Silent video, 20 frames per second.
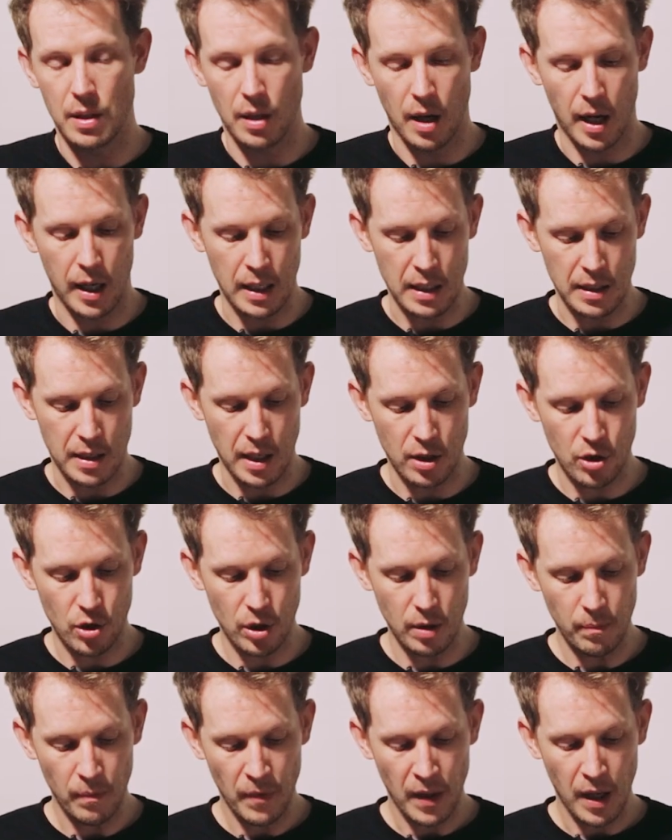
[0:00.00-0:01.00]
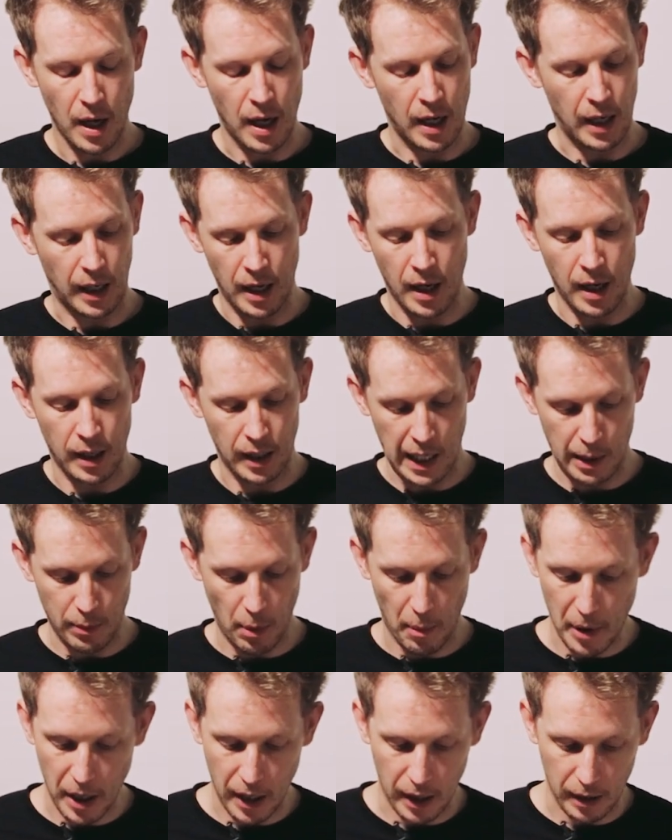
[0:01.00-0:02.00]
tight in tension and it can't come
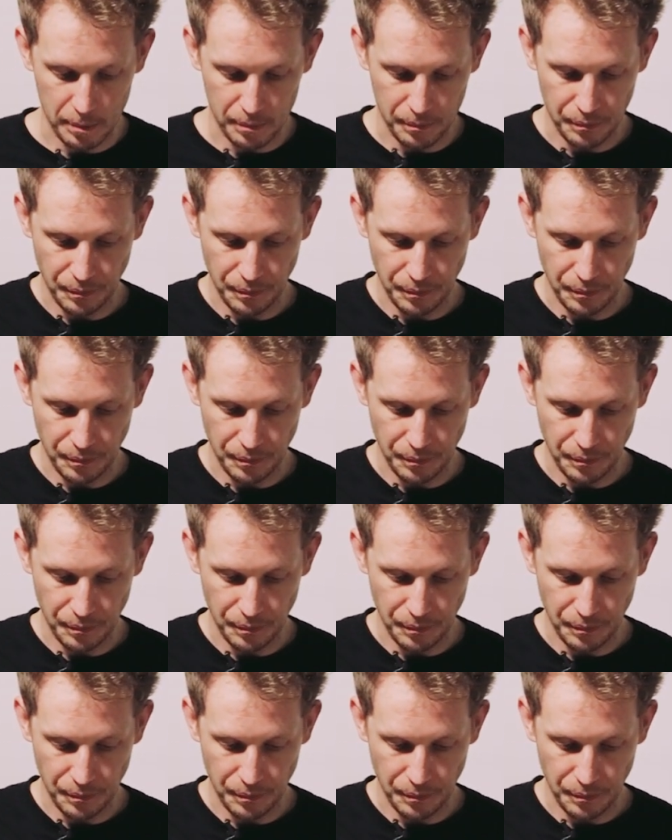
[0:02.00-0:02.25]
apart.